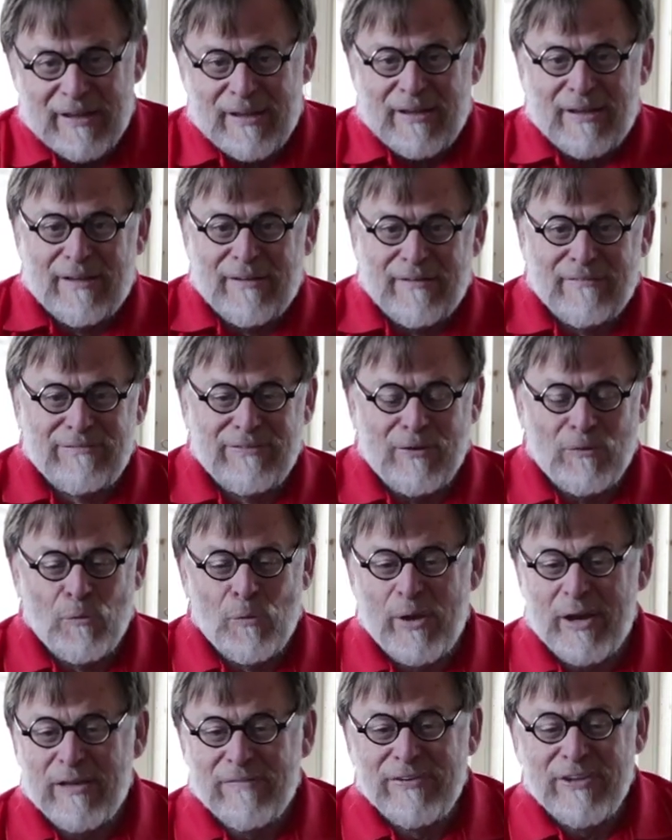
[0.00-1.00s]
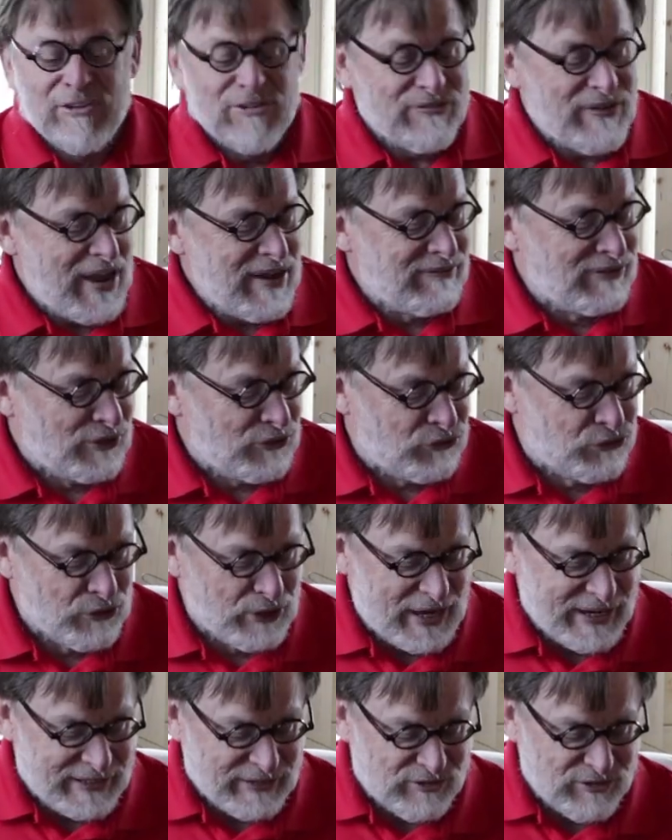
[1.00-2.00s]
of one of his favorite
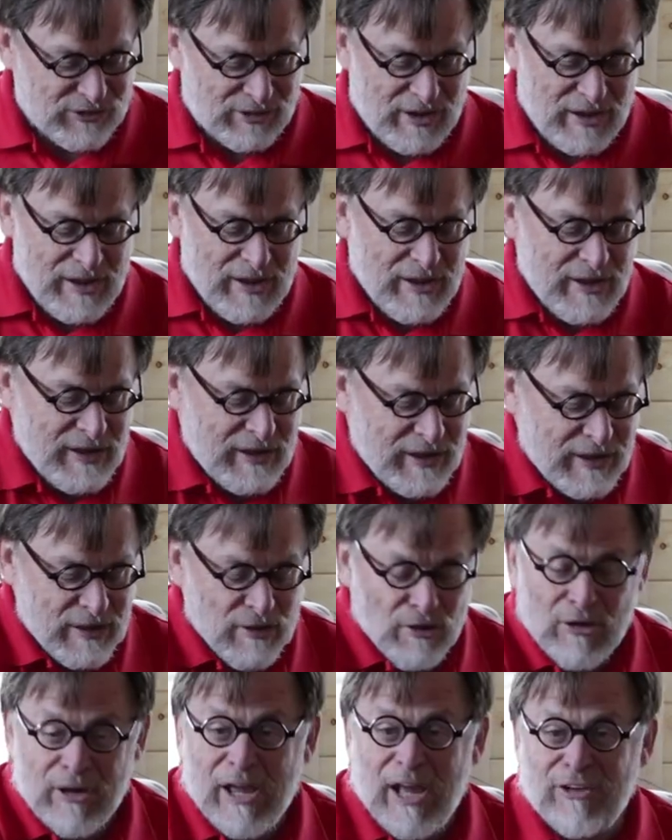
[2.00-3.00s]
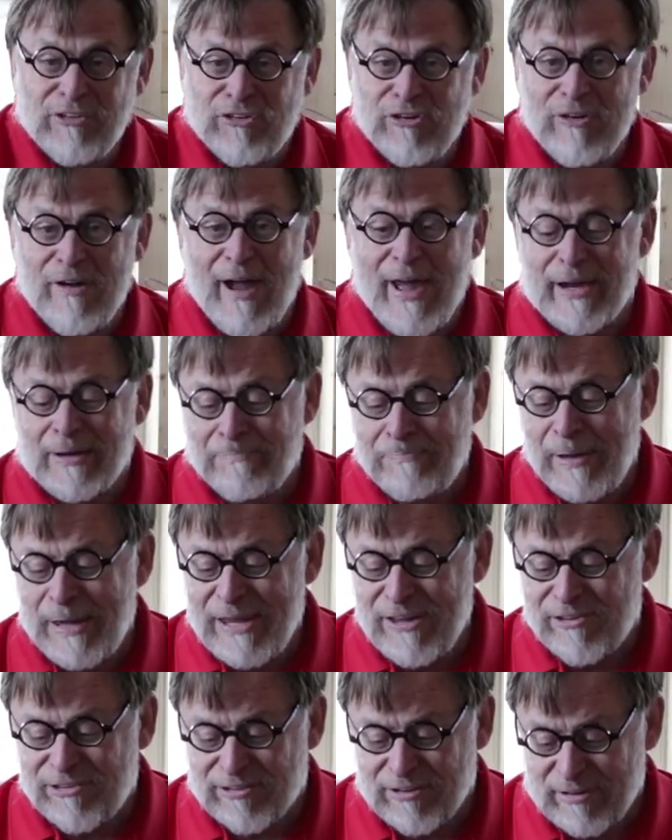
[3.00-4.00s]
drinks, he'll cut you out a
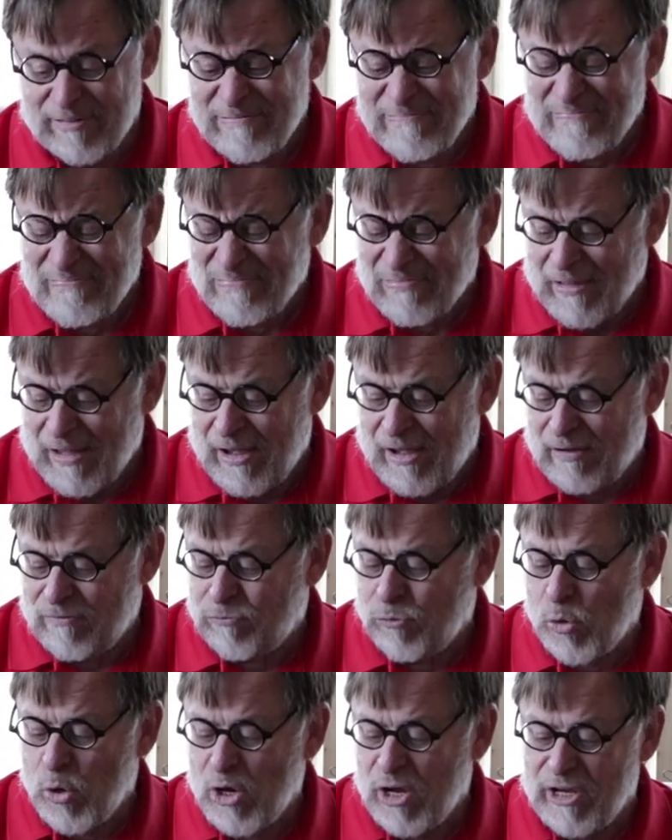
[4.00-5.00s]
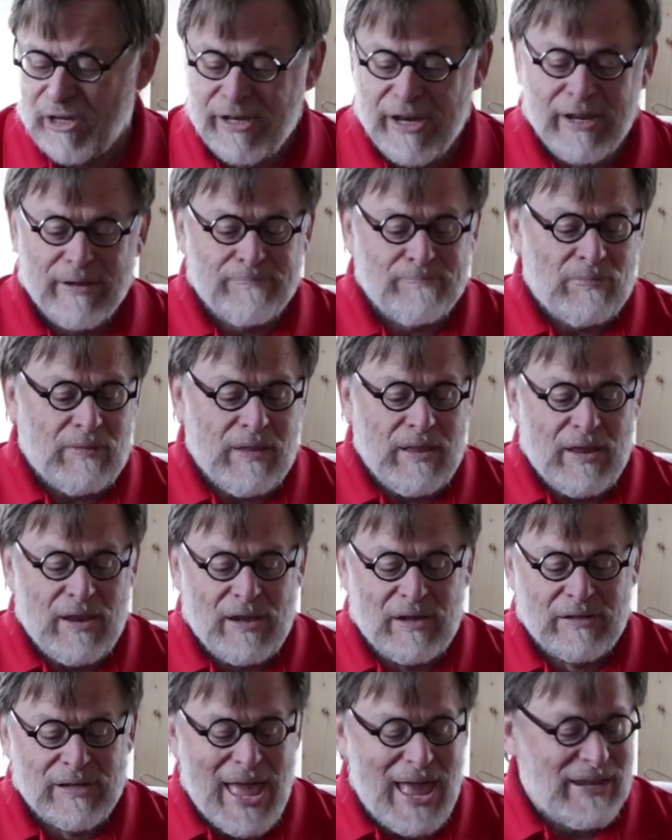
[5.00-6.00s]
piece of wood
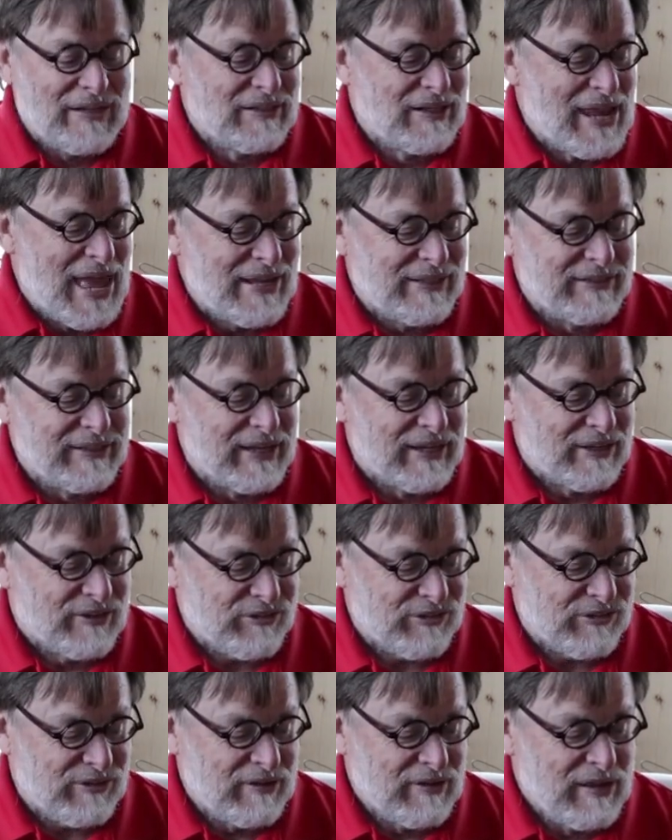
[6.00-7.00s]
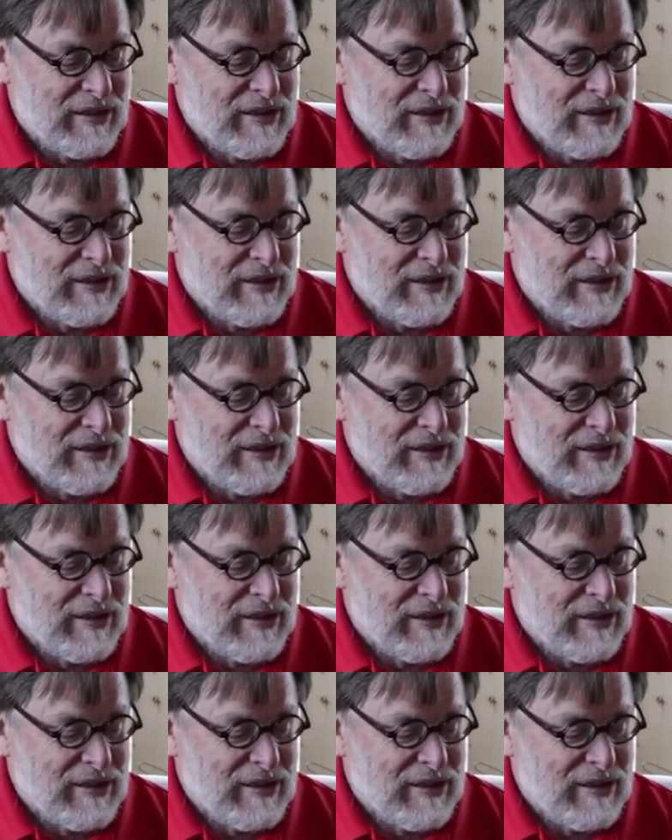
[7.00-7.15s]
like this.